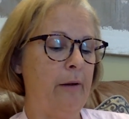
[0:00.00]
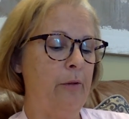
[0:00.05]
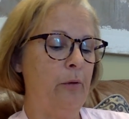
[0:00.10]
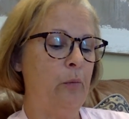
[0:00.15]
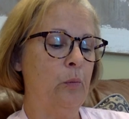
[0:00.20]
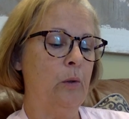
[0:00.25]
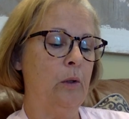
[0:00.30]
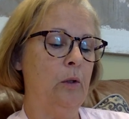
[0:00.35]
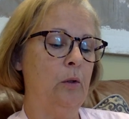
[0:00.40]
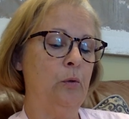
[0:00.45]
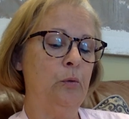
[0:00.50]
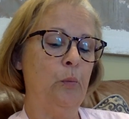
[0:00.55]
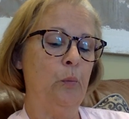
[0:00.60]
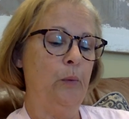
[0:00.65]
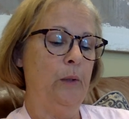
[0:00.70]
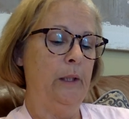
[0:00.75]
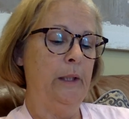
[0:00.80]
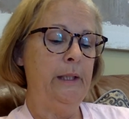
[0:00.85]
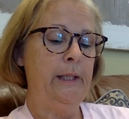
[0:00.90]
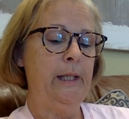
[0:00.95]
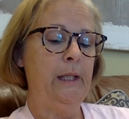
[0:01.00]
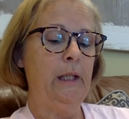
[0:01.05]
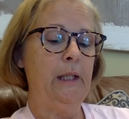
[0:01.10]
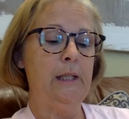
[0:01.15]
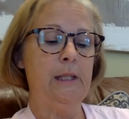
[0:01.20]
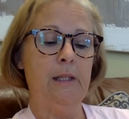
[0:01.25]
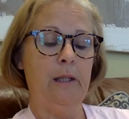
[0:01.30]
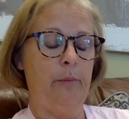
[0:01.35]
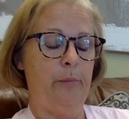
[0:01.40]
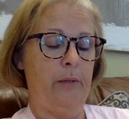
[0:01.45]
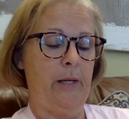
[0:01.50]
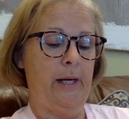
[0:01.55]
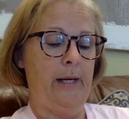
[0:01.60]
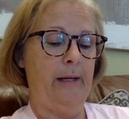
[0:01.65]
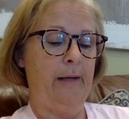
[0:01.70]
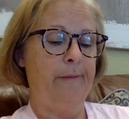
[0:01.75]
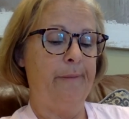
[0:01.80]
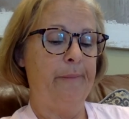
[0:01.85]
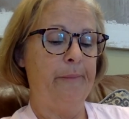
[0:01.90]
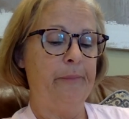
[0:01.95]
of the world willy nilly
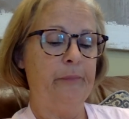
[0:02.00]
someday.